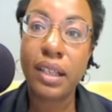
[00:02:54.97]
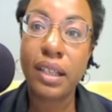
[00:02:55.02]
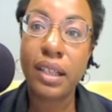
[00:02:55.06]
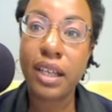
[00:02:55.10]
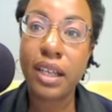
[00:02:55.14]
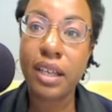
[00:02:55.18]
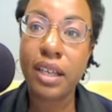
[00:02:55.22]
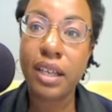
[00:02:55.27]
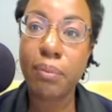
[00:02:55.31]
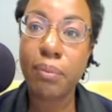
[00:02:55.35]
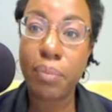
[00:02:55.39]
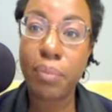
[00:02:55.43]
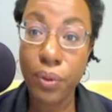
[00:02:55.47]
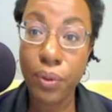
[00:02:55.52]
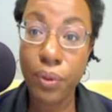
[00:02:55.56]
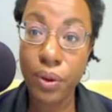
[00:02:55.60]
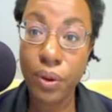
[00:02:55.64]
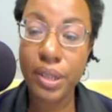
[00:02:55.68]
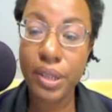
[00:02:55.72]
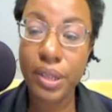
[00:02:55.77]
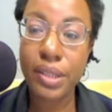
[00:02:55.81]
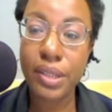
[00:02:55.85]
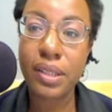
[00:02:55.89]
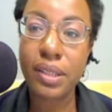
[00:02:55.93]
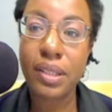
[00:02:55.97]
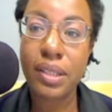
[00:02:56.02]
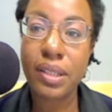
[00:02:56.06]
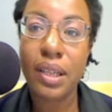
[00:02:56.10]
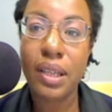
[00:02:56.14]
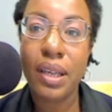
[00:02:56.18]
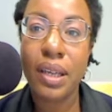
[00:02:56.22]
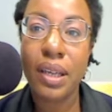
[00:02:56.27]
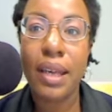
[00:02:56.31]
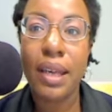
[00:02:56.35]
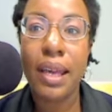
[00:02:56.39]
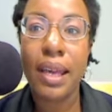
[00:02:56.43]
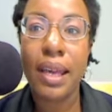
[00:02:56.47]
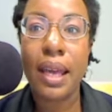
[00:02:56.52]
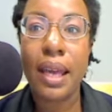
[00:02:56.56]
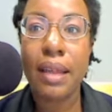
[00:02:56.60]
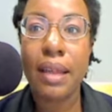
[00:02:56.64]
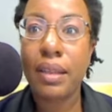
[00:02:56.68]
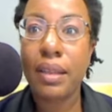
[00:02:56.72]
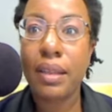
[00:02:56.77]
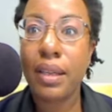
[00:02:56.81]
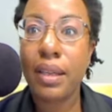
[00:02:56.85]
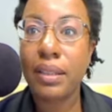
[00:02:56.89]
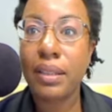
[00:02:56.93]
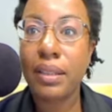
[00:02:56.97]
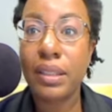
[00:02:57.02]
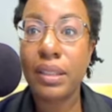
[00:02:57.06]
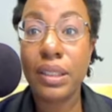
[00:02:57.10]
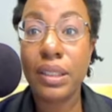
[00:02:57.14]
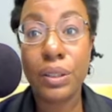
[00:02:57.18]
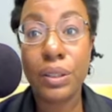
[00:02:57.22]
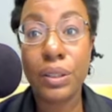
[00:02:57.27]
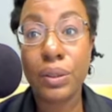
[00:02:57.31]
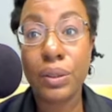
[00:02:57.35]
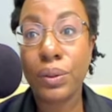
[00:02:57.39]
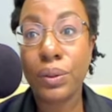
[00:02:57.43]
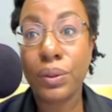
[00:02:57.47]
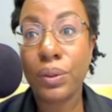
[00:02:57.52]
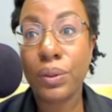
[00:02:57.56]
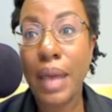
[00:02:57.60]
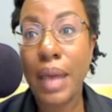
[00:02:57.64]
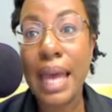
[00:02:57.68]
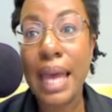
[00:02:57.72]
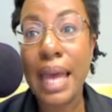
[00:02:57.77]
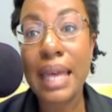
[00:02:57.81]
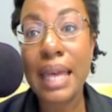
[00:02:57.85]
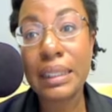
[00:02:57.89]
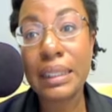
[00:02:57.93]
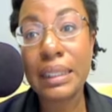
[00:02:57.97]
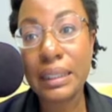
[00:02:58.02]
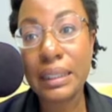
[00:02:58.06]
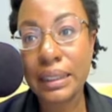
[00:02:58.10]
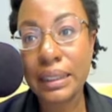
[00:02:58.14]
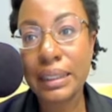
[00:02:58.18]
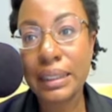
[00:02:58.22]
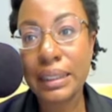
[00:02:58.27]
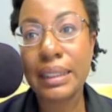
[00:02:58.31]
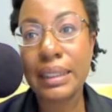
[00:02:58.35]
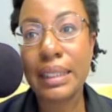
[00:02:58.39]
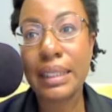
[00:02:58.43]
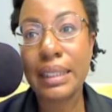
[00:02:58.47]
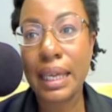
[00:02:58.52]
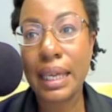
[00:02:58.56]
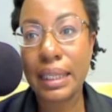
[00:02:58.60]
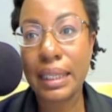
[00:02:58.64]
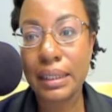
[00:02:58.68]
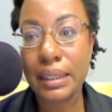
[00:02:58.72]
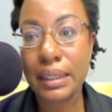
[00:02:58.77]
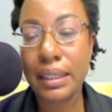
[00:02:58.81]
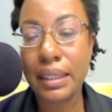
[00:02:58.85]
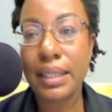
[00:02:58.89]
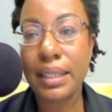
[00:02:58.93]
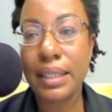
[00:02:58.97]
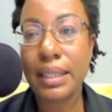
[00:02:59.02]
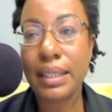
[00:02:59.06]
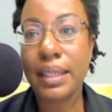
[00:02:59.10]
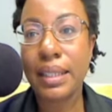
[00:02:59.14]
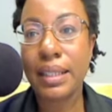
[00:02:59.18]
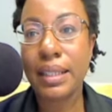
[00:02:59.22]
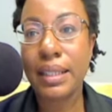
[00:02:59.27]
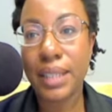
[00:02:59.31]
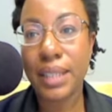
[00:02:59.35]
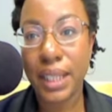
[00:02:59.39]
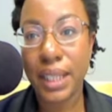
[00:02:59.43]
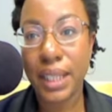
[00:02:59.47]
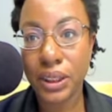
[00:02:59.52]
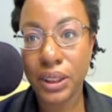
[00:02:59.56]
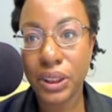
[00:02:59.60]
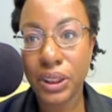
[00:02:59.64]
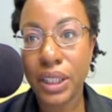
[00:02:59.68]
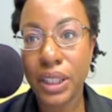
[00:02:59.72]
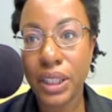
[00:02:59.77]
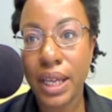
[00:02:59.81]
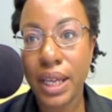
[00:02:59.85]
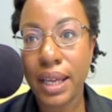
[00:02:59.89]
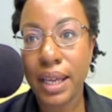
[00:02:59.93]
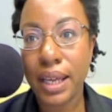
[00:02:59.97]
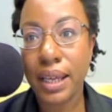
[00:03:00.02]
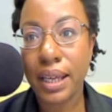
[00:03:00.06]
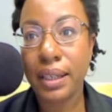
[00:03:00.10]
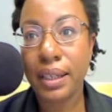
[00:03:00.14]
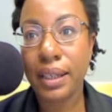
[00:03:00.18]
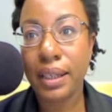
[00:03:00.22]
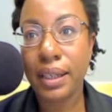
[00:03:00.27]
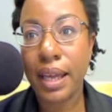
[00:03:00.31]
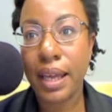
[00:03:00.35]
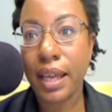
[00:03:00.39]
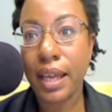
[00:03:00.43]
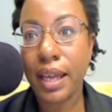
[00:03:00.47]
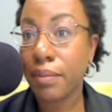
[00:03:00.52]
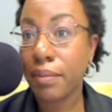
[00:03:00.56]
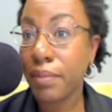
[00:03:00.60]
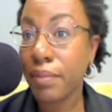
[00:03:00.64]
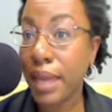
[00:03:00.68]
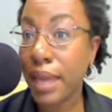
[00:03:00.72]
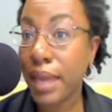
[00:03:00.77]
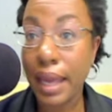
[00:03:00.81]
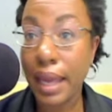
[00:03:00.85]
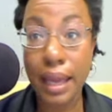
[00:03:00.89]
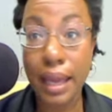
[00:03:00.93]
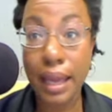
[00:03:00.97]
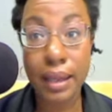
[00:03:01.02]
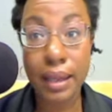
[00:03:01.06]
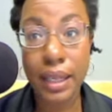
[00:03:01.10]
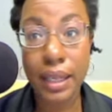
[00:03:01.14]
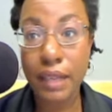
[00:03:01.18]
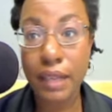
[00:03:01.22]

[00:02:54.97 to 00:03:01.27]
uh, ports and then to endless, endless sunshine, um, and